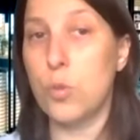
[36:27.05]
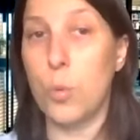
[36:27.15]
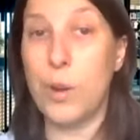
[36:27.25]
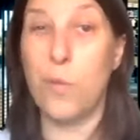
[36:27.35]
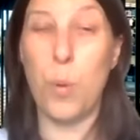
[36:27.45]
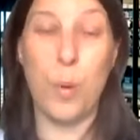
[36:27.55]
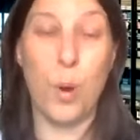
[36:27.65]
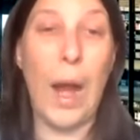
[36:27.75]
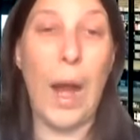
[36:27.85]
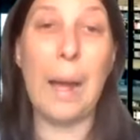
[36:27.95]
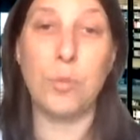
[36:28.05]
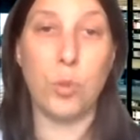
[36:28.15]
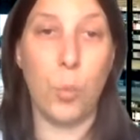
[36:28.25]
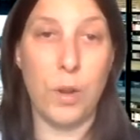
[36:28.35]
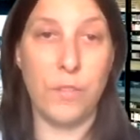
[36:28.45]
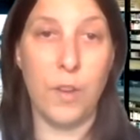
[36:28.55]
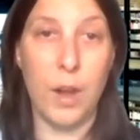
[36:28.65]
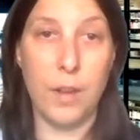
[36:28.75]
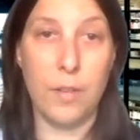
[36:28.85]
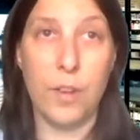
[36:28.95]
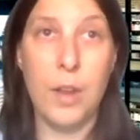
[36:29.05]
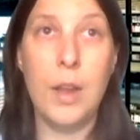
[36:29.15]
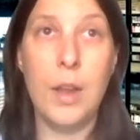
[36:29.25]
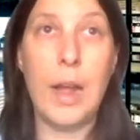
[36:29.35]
24, perhaps 25